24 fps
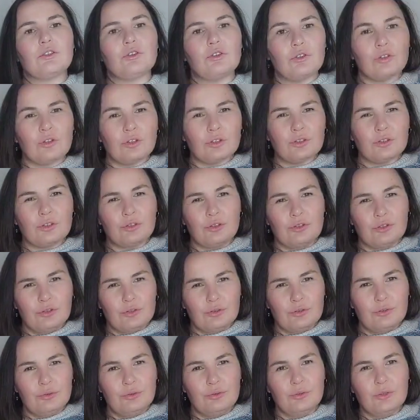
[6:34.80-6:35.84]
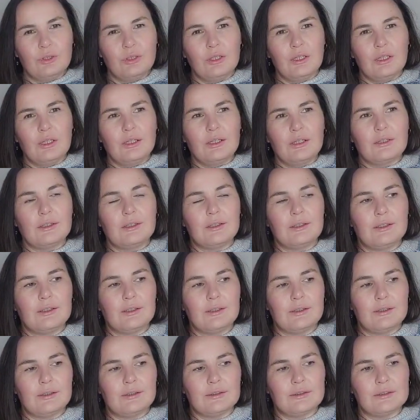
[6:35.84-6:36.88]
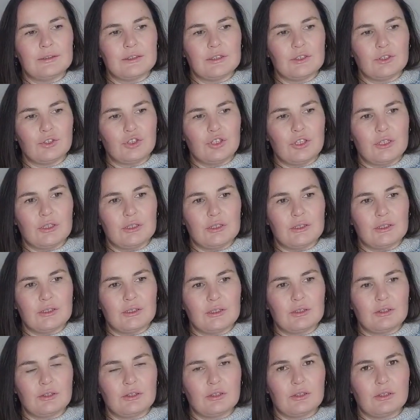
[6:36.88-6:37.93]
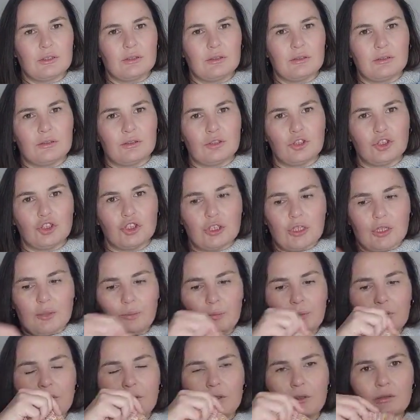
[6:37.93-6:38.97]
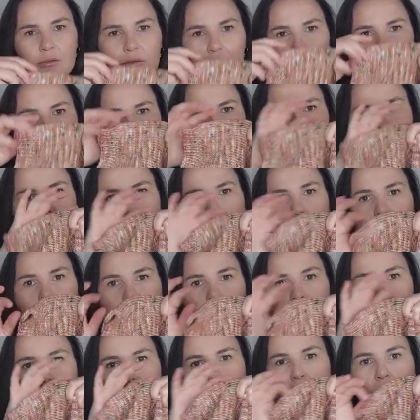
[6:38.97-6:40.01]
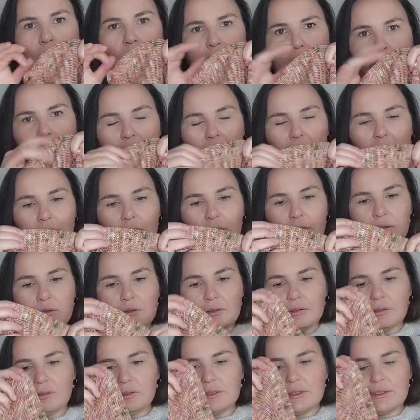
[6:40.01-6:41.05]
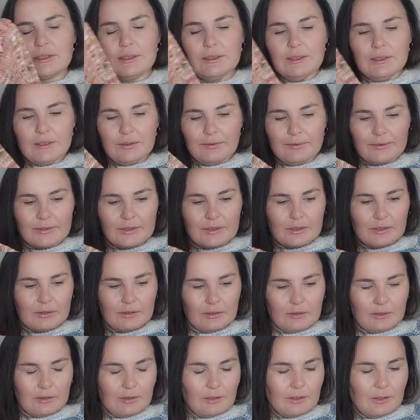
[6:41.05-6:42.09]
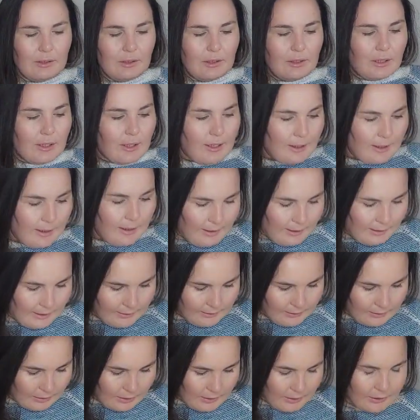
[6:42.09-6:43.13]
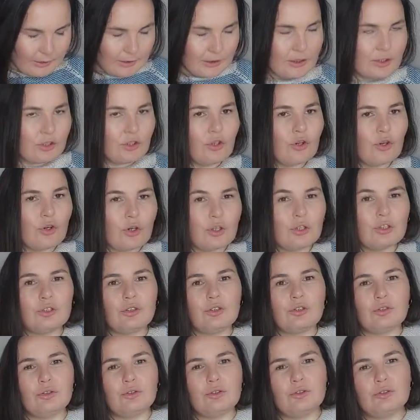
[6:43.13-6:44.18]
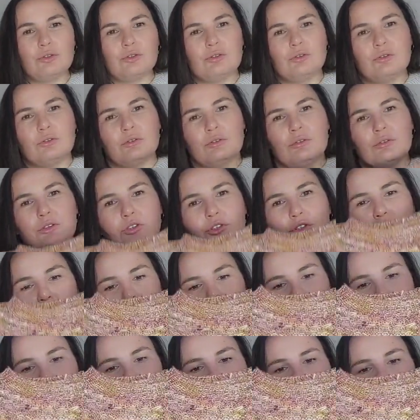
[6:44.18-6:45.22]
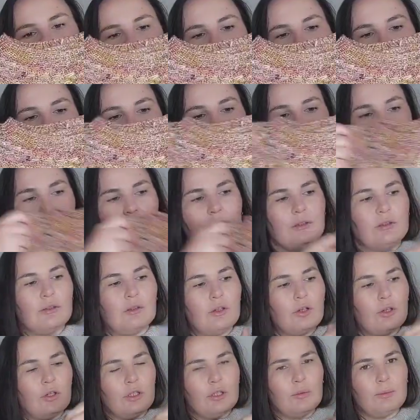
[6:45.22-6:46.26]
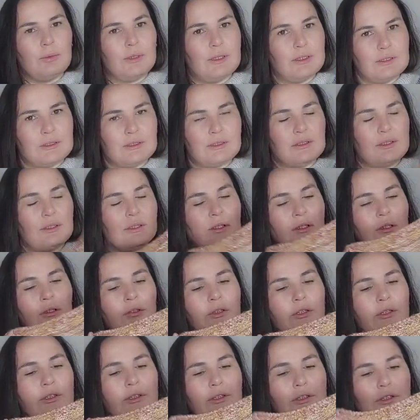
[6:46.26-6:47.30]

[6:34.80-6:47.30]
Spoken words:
not do the suggested shaping on the sleeves, and I did not do short row shaping on the bust. I only